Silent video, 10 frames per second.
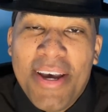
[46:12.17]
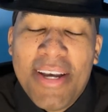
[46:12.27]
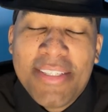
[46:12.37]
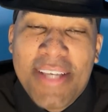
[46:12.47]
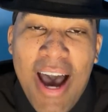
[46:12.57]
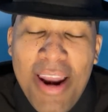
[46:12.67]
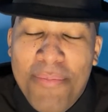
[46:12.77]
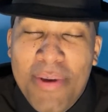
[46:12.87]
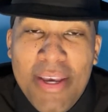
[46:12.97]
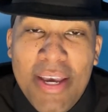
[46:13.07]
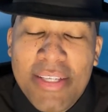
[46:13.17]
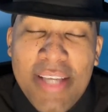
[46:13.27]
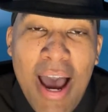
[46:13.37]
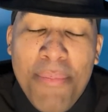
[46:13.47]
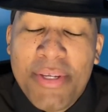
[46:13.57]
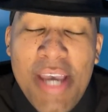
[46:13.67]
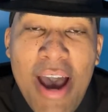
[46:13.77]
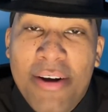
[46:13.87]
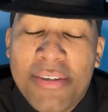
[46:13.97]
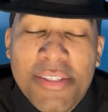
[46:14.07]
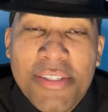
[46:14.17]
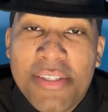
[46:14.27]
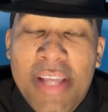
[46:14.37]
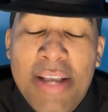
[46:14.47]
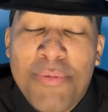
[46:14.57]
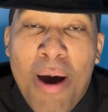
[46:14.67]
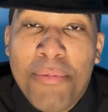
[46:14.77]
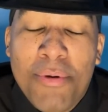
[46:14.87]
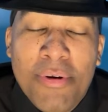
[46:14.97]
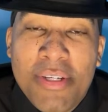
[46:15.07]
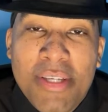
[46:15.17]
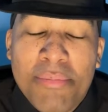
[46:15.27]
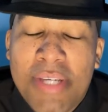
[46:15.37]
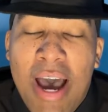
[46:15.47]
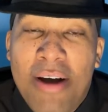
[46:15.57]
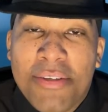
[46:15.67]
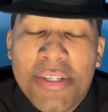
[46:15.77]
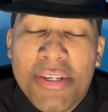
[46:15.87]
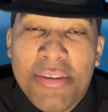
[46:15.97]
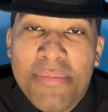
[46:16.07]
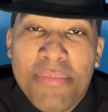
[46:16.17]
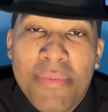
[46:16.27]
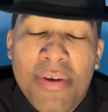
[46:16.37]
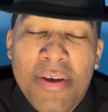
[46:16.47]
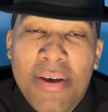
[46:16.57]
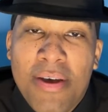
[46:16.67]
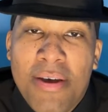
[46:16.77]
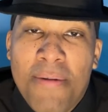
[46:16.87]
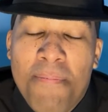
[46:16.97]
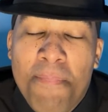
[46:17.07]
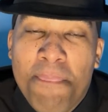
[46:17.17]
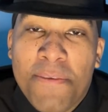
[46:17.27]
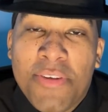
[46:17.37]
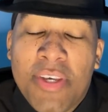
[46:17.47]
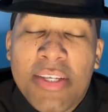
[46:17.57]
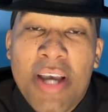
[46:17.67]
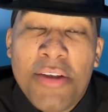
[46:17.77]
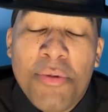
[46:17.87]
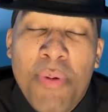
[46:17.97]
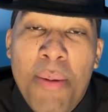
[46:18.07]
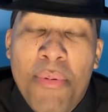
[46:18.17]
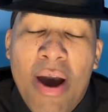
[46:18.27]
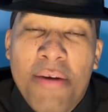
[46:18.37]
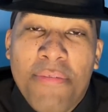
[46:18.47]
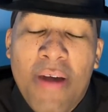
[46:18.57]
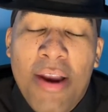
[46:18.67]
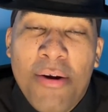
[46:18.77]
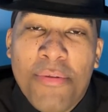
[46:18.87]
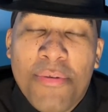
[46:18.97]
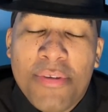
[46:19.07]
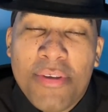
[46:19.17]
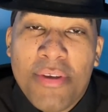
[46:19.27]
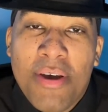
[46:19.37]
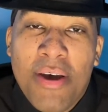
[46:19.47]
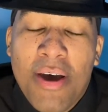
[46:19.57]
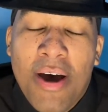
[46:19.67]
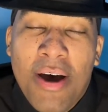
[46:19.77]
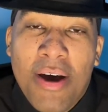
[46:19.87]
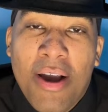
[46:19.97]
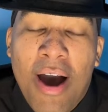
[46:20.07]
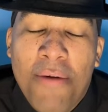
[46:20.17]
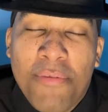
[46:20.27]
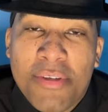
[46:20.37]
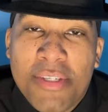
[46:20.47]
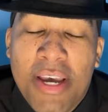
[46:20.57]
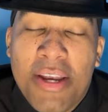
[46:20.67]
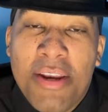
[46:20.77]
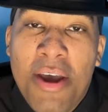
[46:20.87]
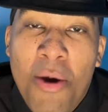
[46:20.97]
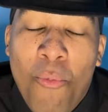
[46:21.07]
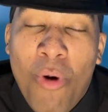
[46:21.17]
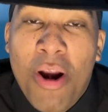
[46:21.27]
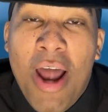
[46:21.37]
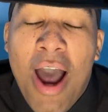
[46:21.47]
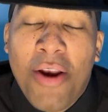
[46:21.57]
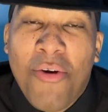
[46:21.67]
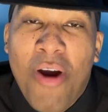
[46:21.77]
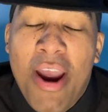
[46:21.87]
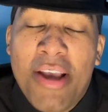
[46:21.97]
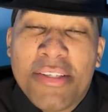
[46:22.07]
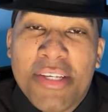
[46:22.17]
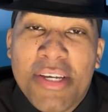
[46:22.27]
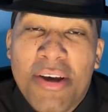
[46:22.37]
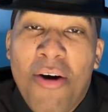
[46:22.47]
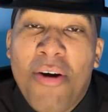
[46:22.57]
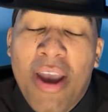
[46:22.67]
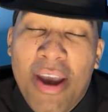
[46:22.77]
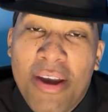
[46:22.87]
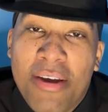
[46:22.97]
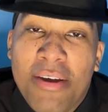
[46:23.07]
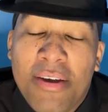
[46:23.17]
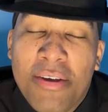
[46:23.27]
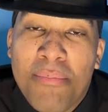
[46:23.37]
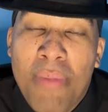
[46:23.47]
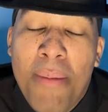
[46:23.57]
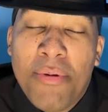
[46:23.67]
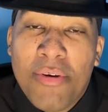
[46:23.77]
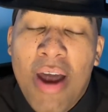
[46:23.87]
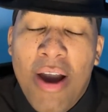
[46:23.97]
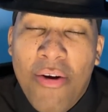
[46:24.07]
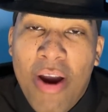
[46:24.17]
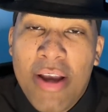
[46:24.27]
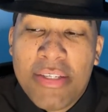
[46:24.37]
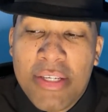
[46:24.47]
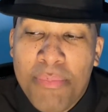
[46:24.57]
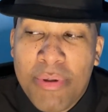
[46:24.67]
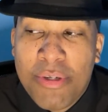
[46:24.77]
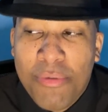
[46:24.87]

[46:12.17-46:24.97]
it's gotta be challenged. That's why I'm doing this. I'm challenging them. 600 people at a flat Earthers conference saying we're not crazy. Okay, maybe you're not crazy, but